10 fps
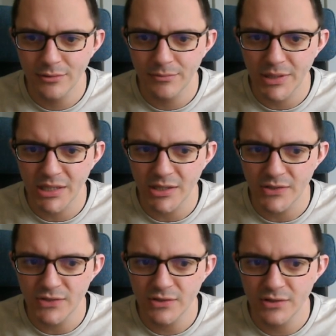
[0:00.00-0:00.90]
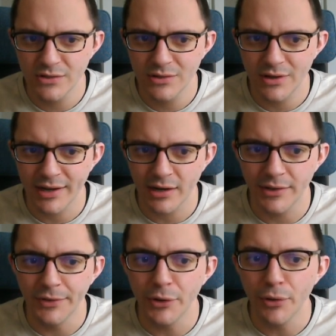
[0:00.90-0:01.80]
Because I can
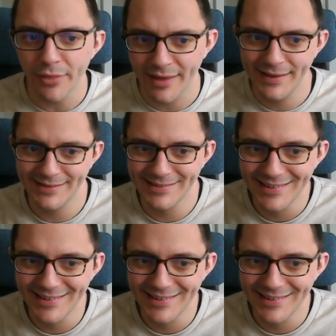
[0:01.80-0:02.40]
undo that